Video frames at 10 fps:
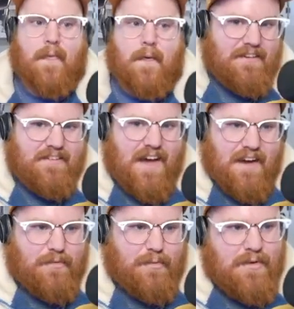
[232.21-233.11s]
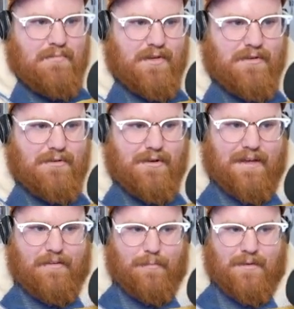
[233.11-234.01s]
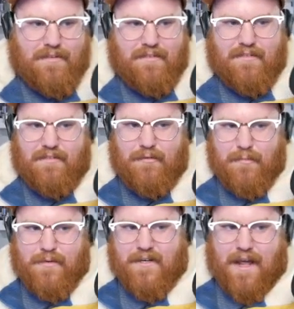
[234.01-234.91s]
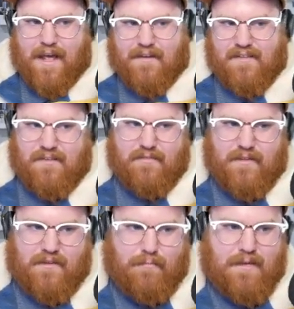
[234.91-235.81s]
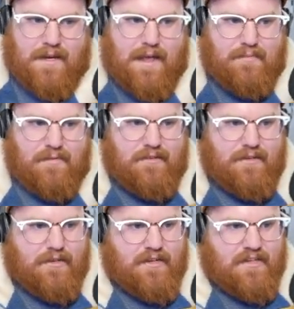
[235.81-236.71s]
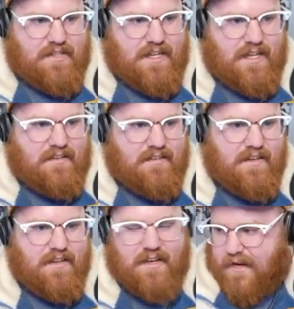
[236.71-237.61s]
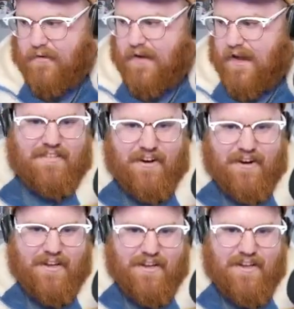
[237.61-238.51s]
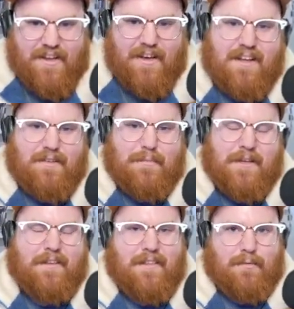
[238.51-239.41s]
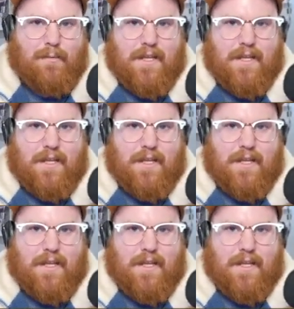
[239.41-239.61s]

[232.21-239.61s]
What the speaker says: The docs repo has been super active. They've been absolutely crushing it. I know Sarah can't speak this